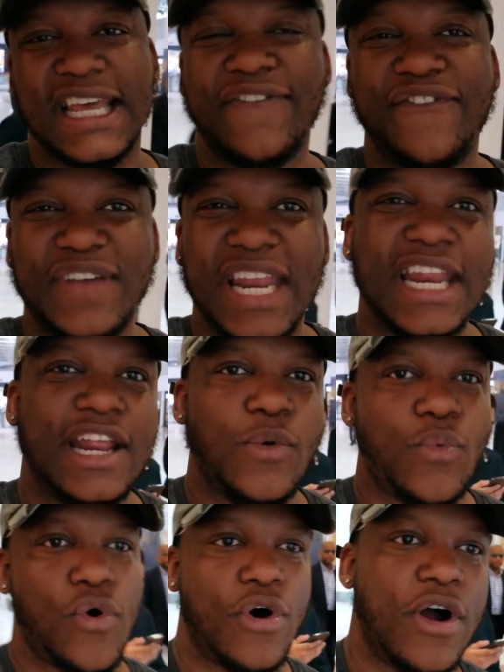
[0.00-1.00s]
Infinity
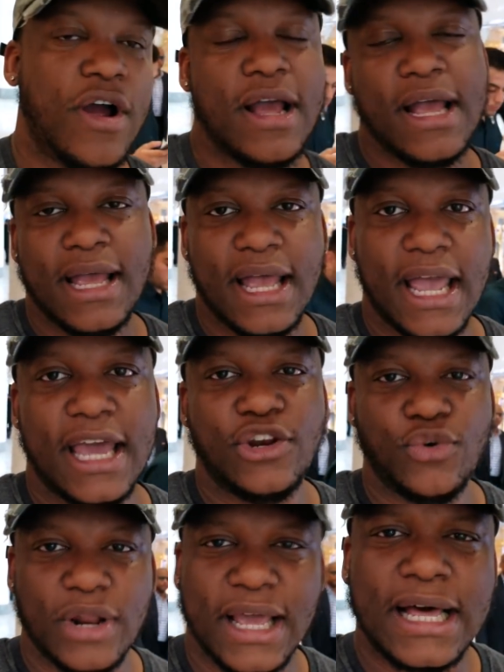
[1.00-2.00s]
War and
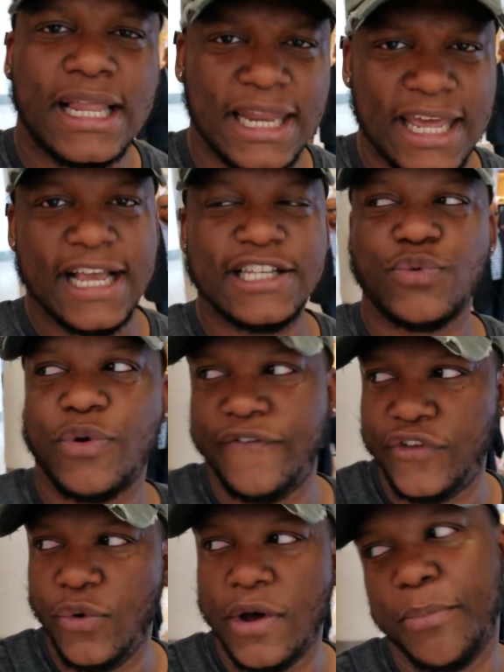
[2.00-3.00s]
do the cleanse
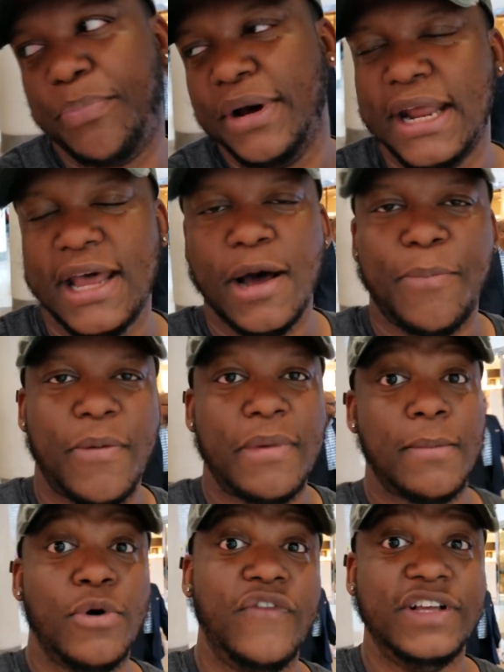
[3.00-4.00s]
review and put that up on my
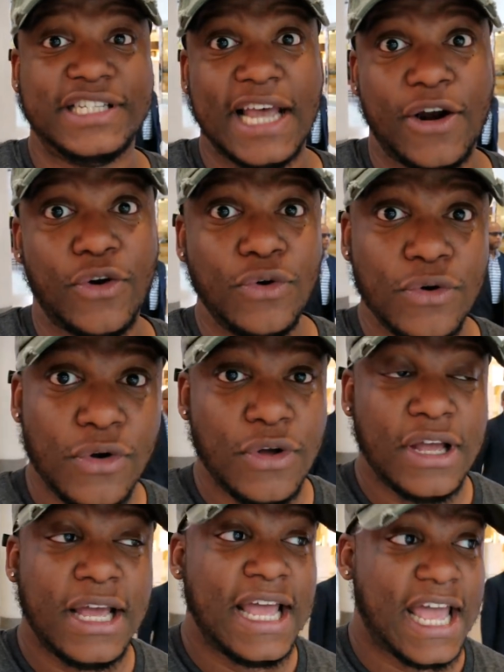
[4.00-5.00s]
movie channel.
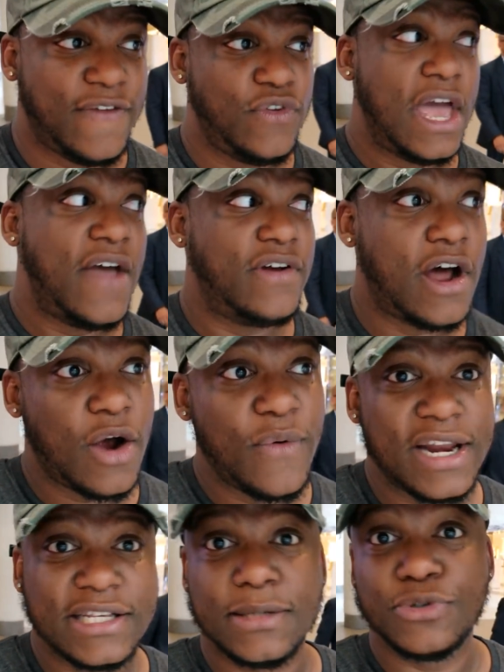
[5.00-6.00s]
If you haven't
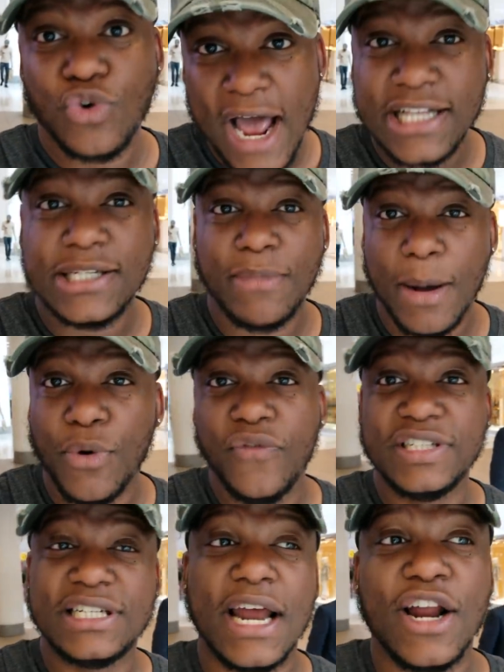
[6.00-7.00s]
already, subscribe to my
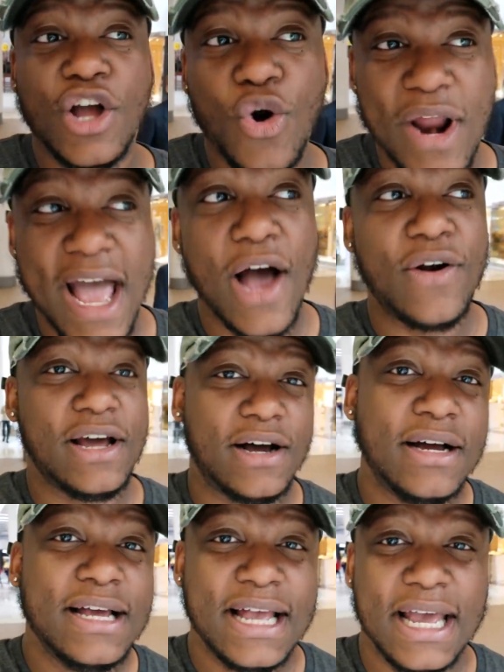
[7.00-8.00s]
movie channel. Go down
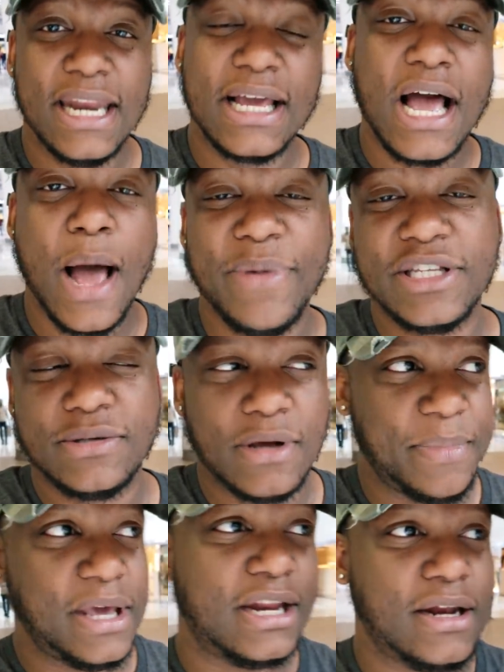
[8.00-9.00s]
there in the comments,
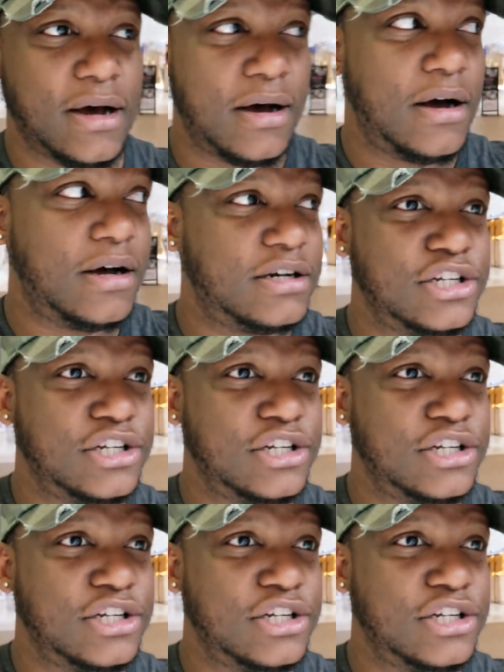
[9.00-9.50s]
I mean in the uh,